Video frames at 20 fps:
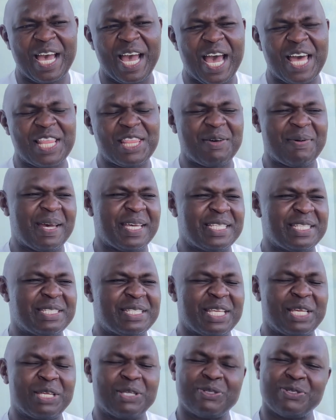Otherwise,
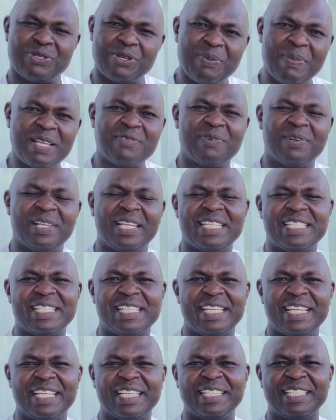thank you so much for
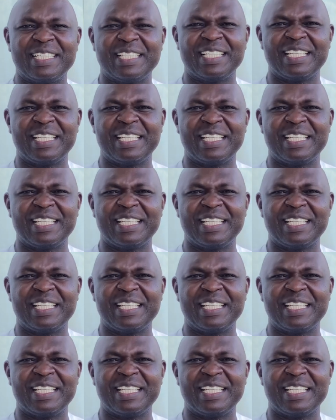listening.